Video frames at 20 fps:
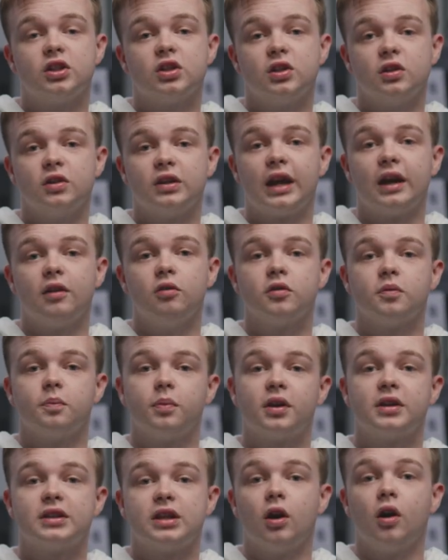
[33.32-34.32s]
stood out
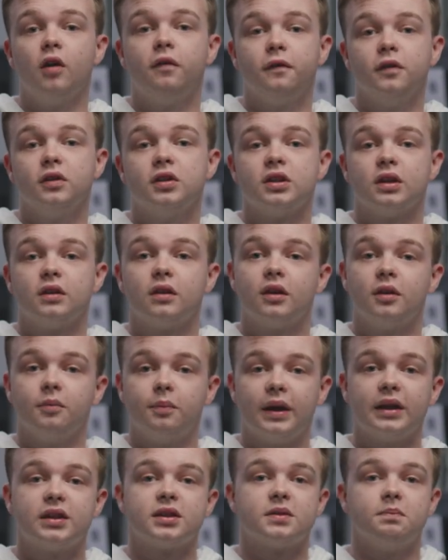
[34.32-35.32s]
because it offered the
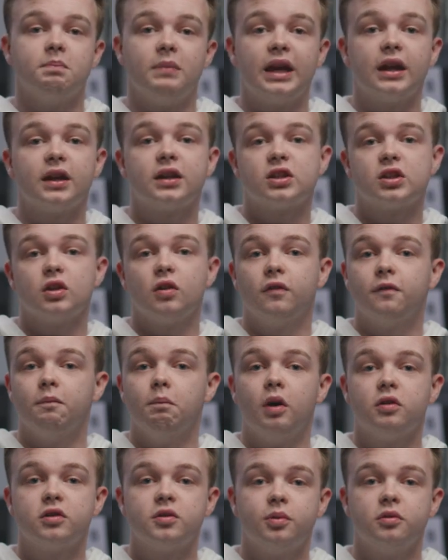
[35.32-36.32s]
best mix of
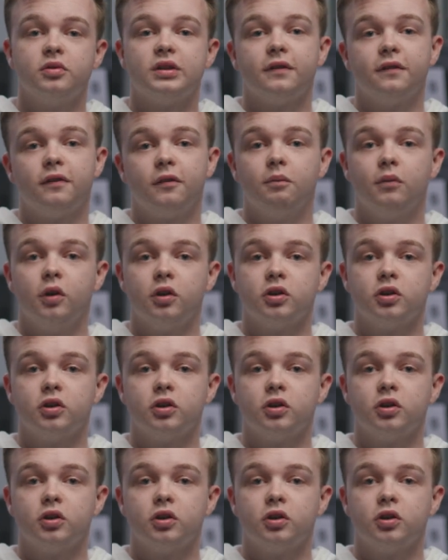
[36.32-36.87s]
multiple different